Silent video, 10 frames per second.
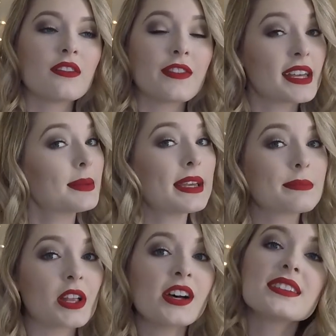
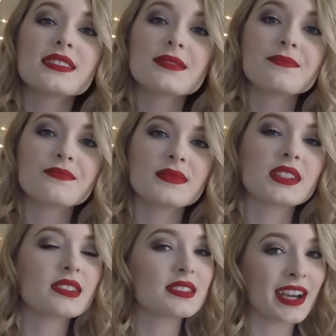FastPass Plus,
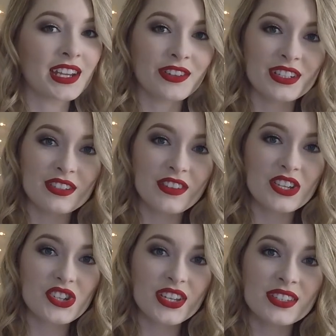dining
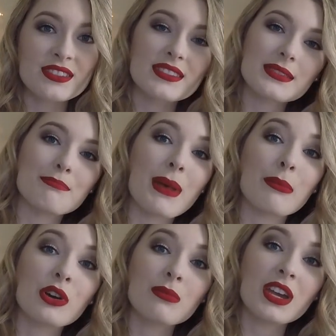reservations,
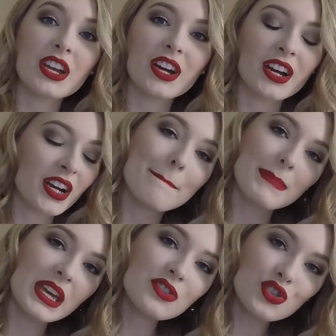memory maker,
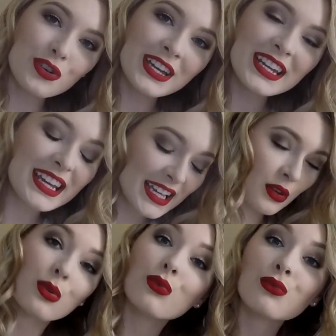pin trading,
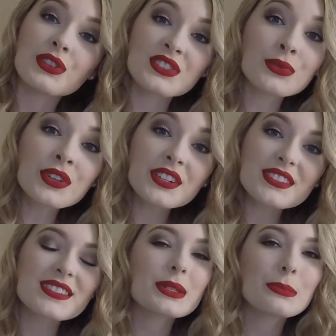
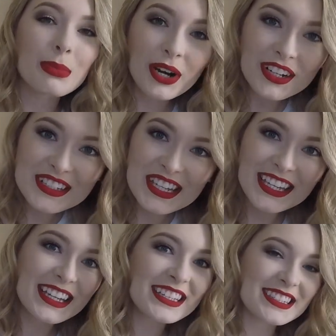resorts, park
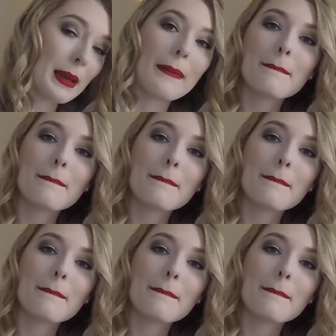tickets,